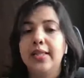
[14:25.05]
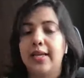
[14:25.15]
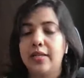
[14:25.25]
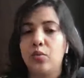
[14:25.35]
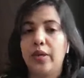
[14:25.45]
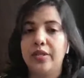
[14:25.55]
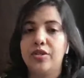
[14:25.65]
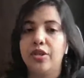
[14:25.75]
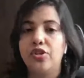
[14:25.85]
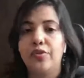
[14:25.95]
that is, whether
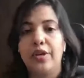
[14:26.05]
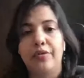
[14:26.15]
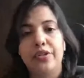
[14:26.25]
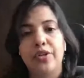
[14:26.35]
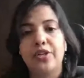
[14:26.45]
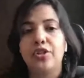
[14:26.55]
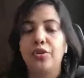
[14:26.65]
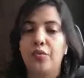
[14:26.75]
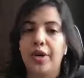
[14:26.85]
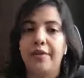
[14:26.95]
surgery or injection
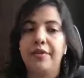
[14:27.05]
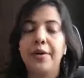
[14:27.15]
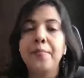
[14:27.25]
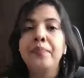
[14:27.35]
or whatever.